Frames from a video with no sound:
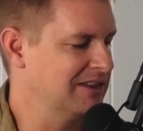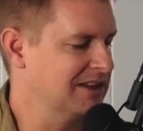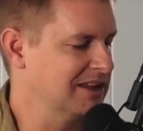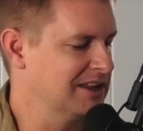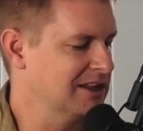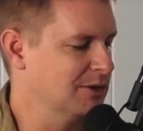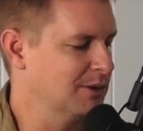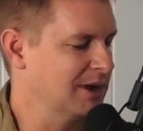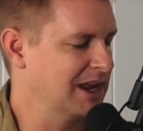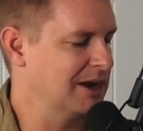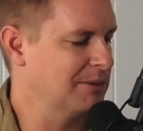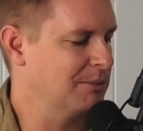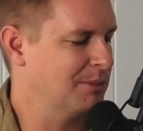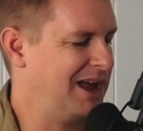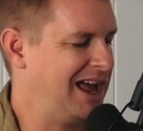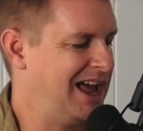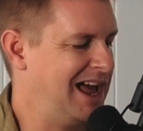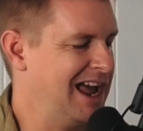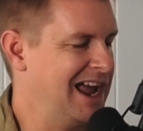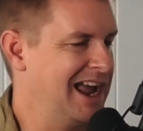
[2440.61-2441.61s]
that you were in
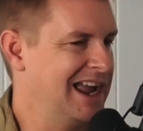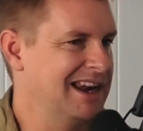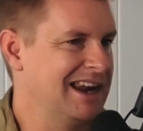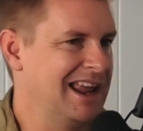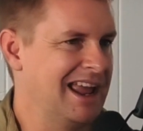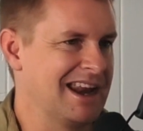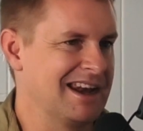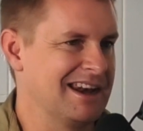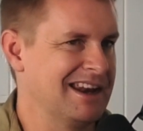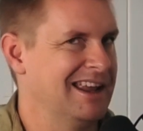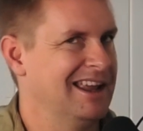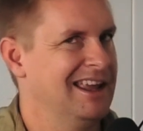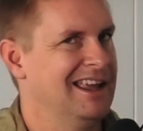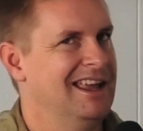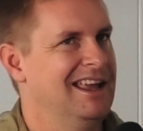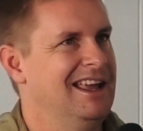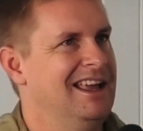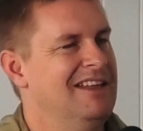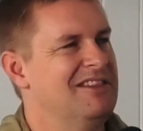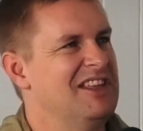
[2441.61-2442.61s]
pain and
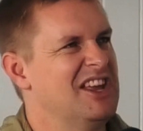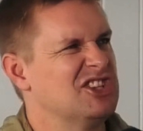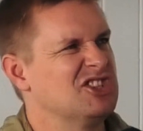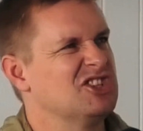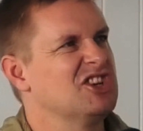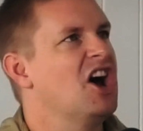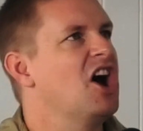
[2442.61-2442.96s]
there's mm.